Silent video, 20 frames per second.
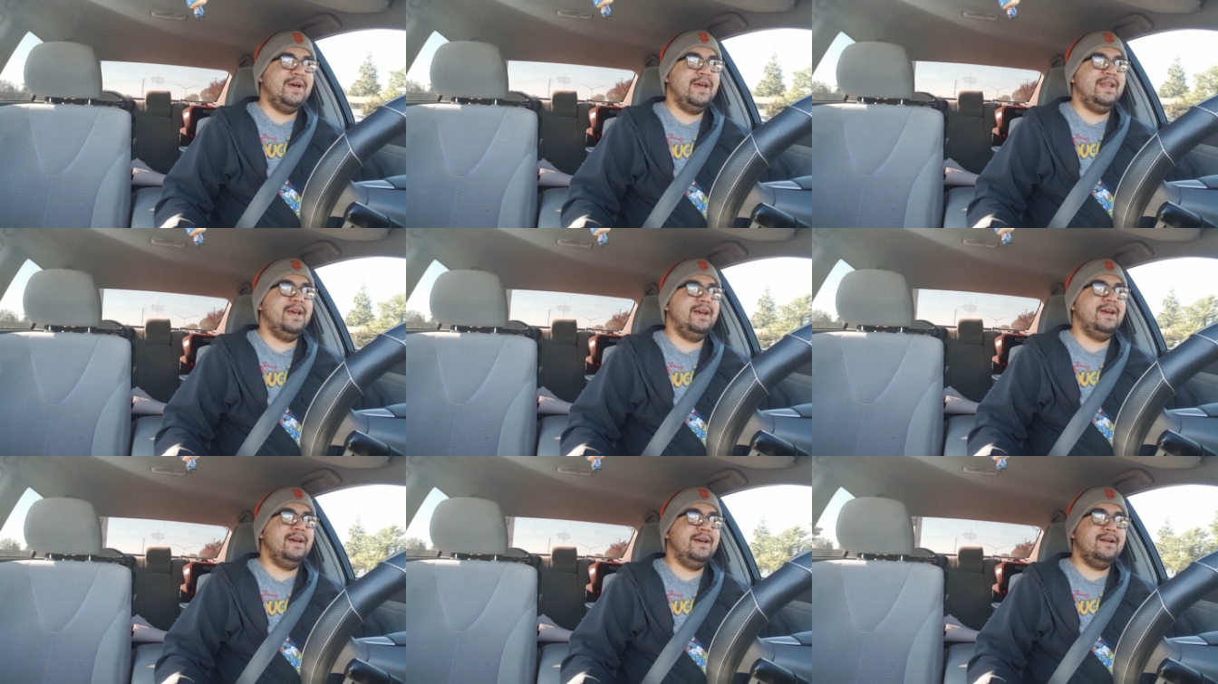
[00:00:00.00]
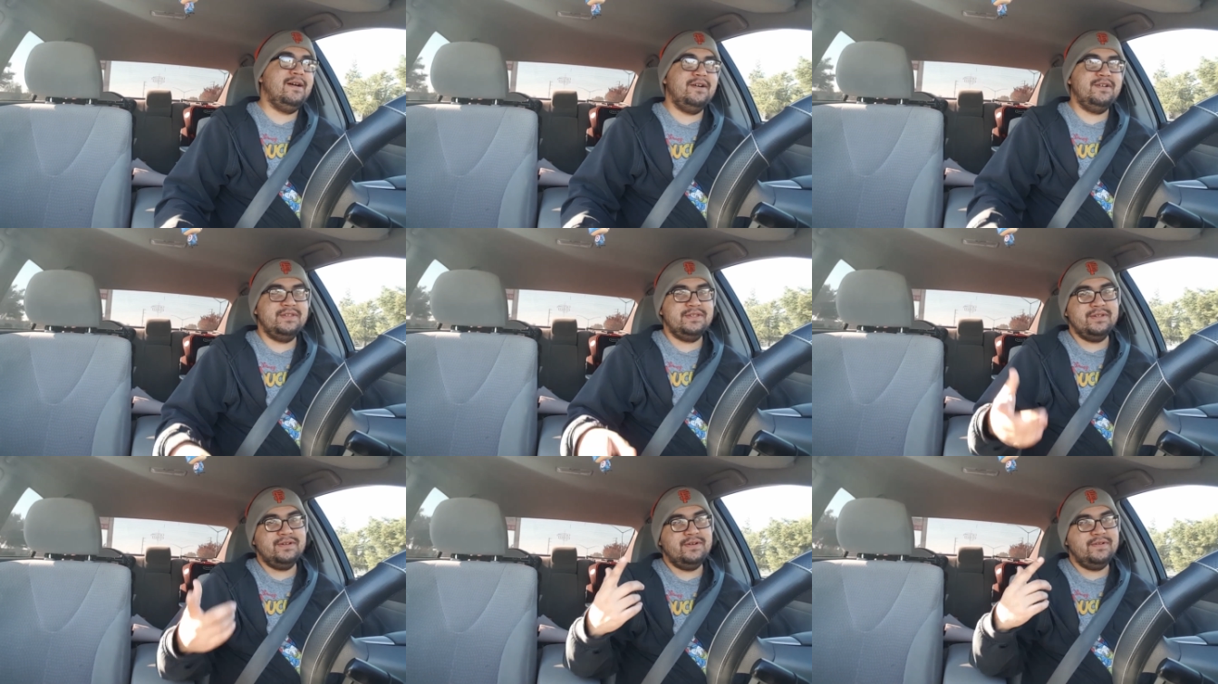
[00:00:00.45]
but uh,
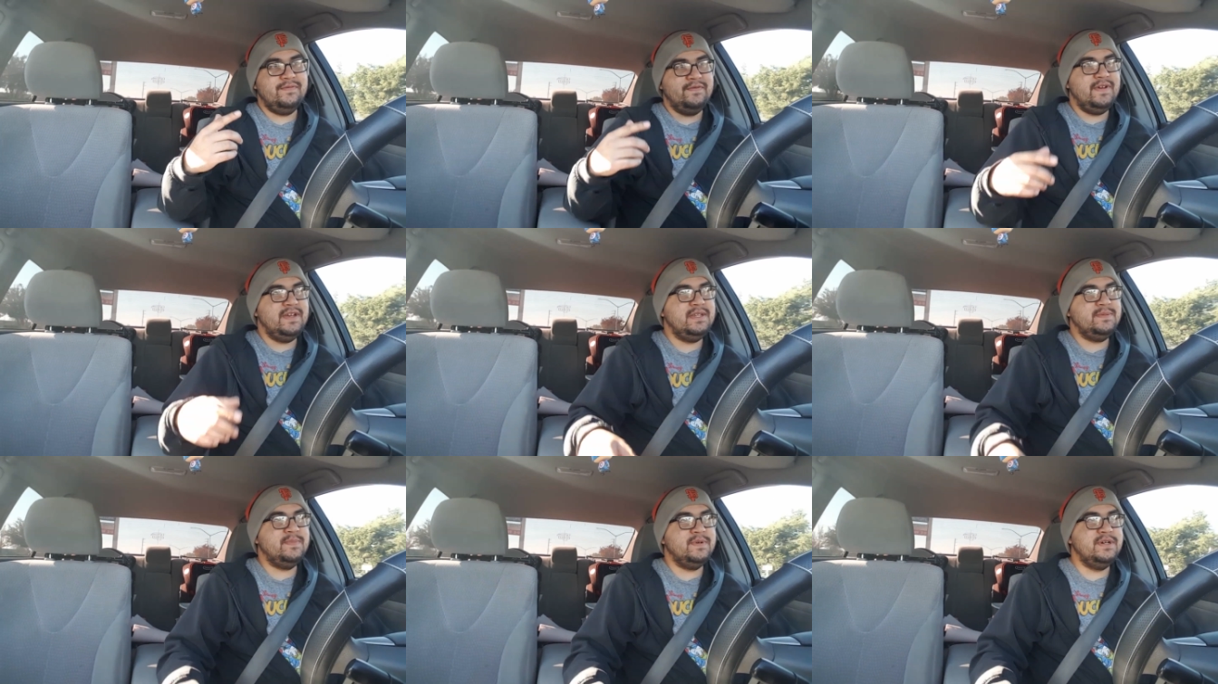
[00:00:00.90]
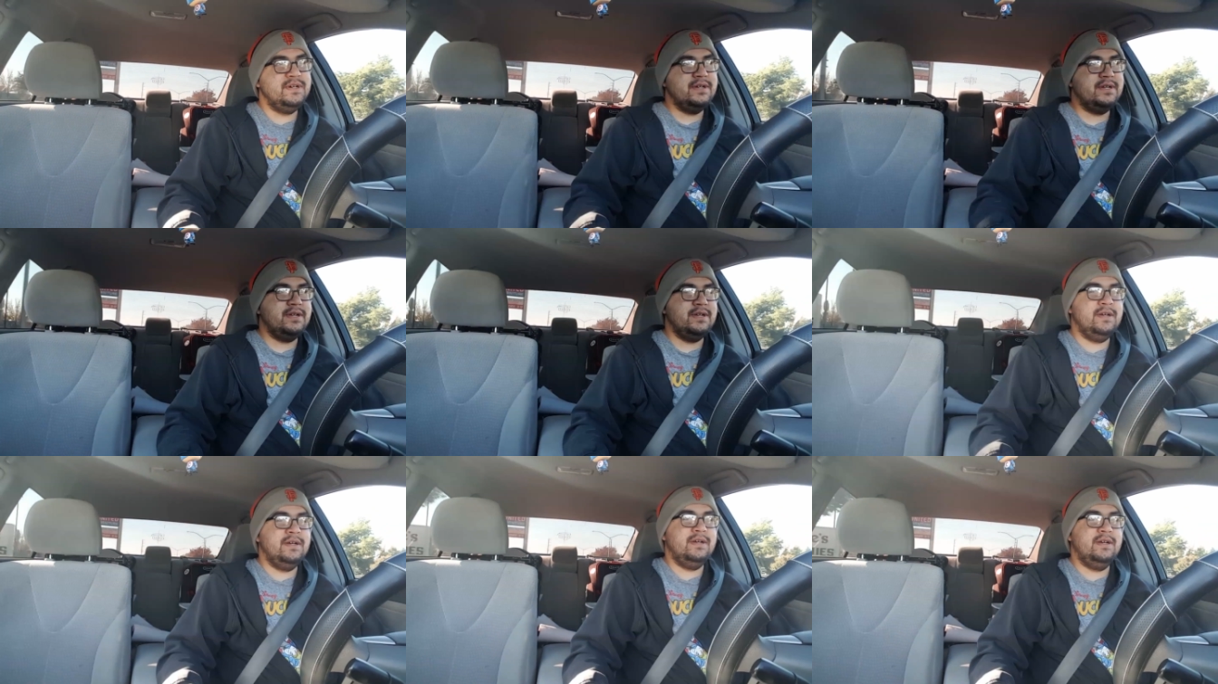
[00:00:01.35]
also Facebook,
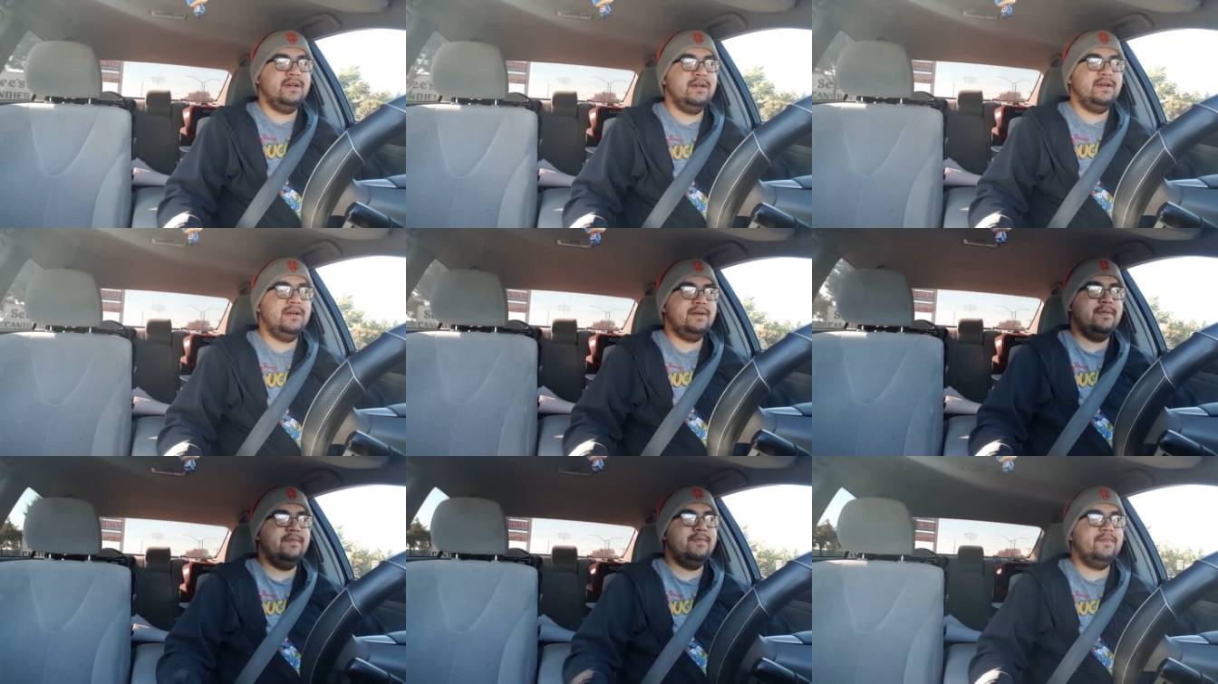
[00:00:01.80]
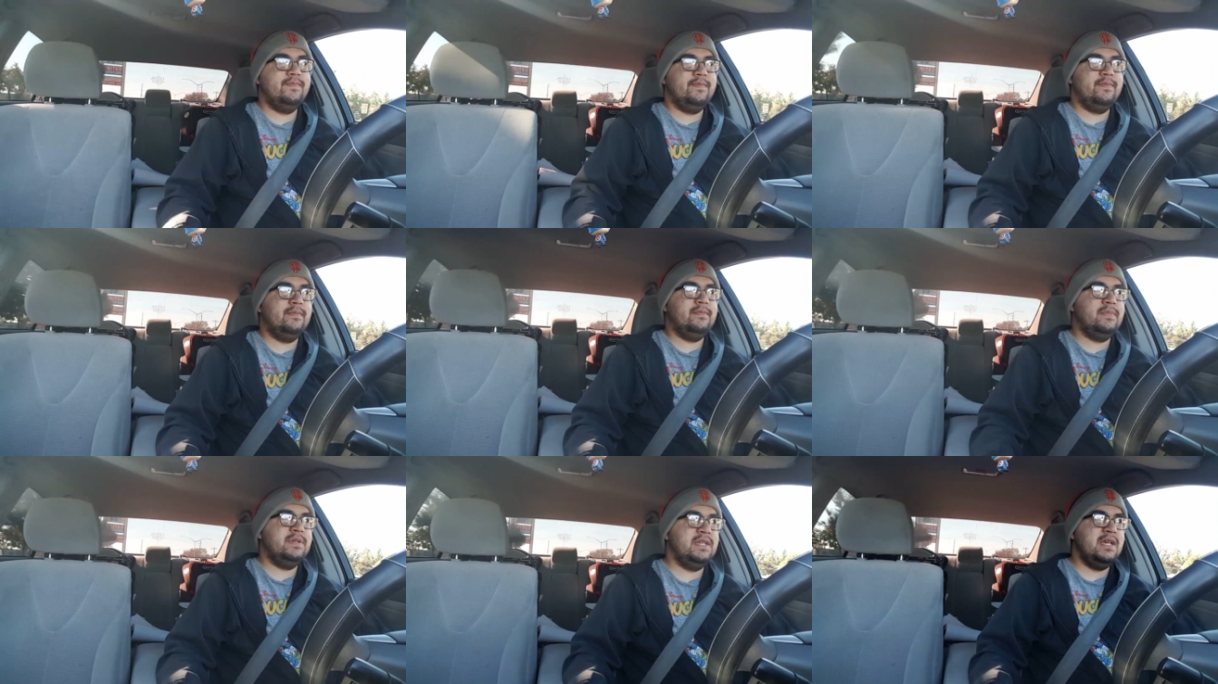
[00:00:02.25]

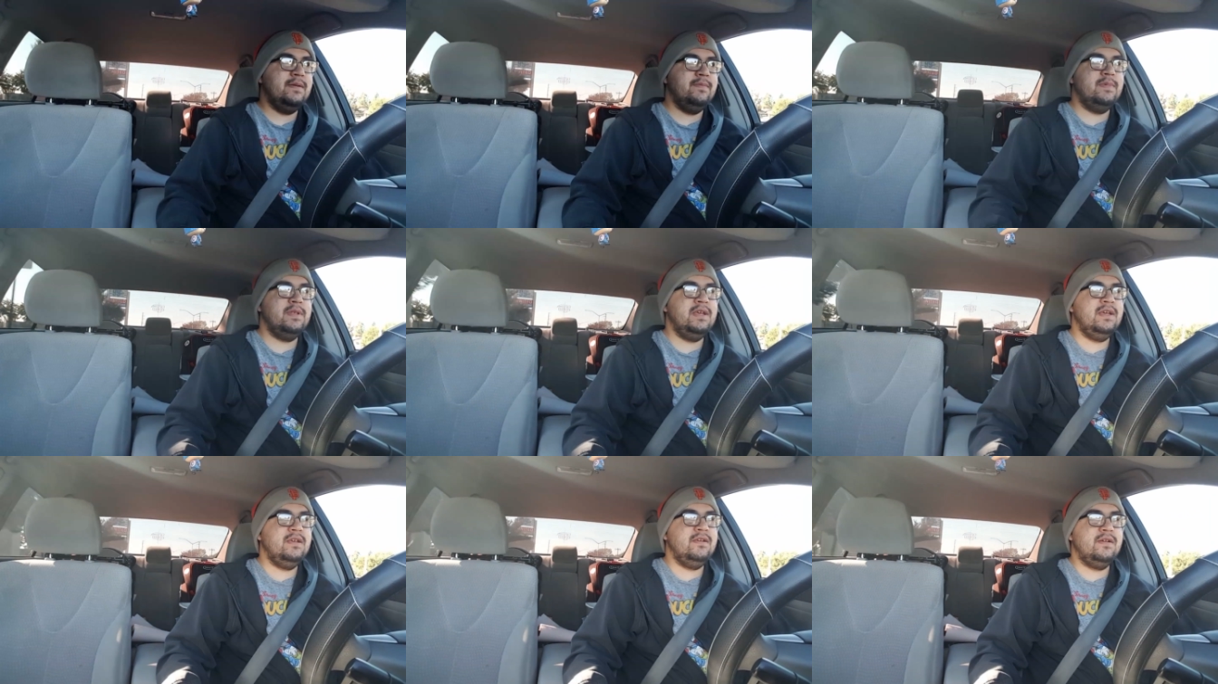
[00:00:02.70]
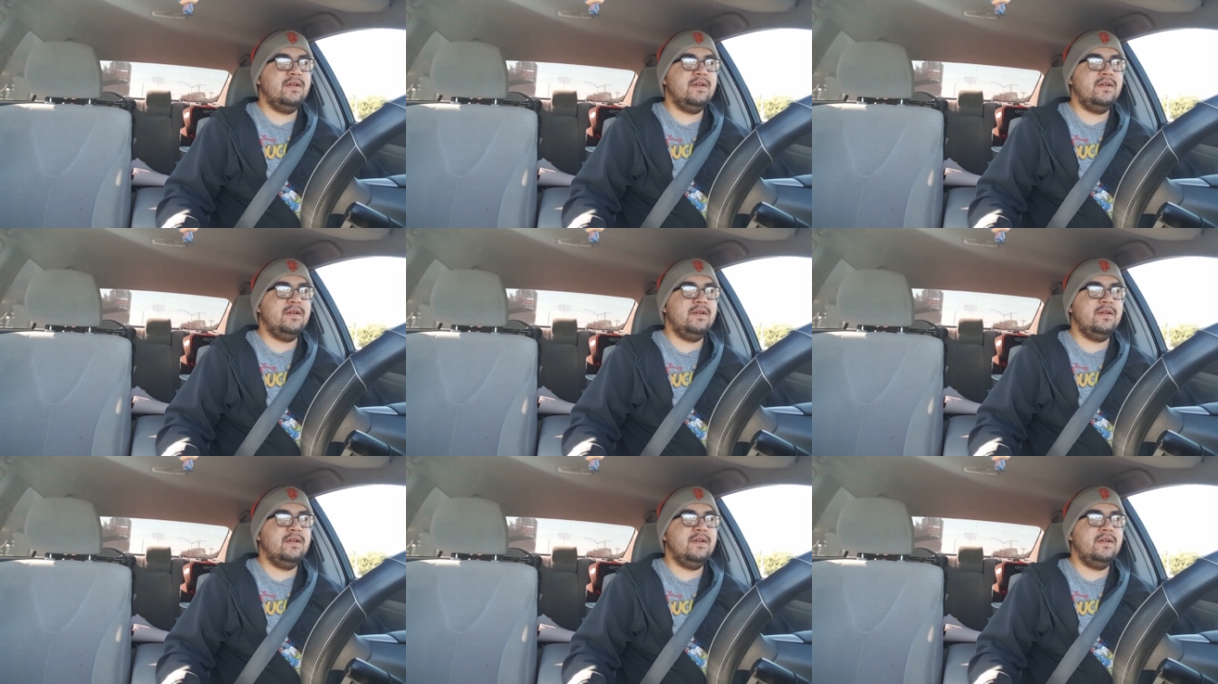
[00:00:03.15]
uh, same thing.